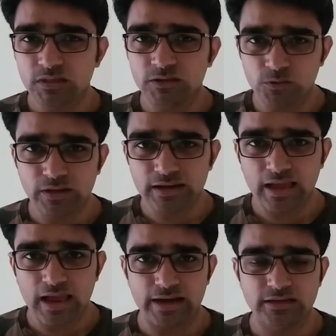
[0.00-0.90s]
you can
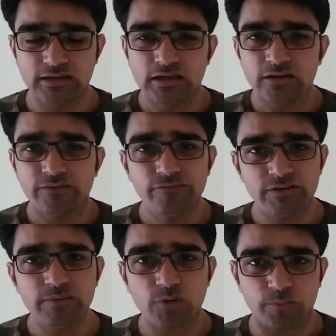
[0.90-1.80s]
add
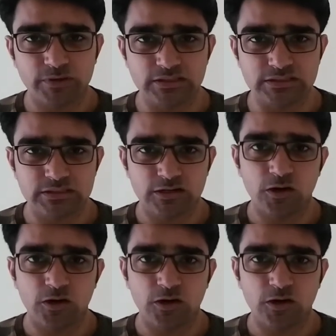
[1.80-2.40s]
50 properties.